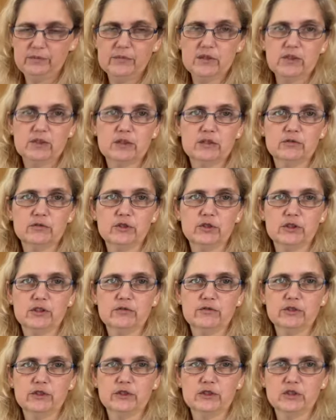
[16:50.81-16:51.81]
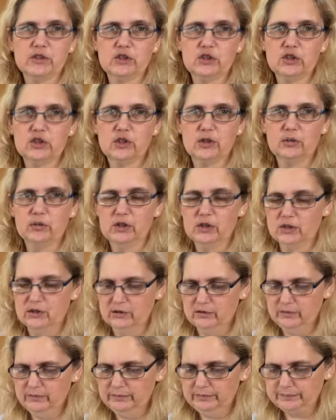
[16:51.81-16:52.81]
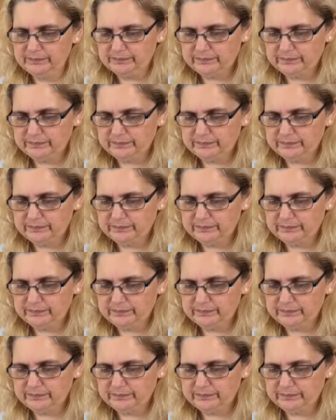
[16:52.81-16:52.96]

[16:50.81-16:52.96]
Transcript: So I've got the first two on.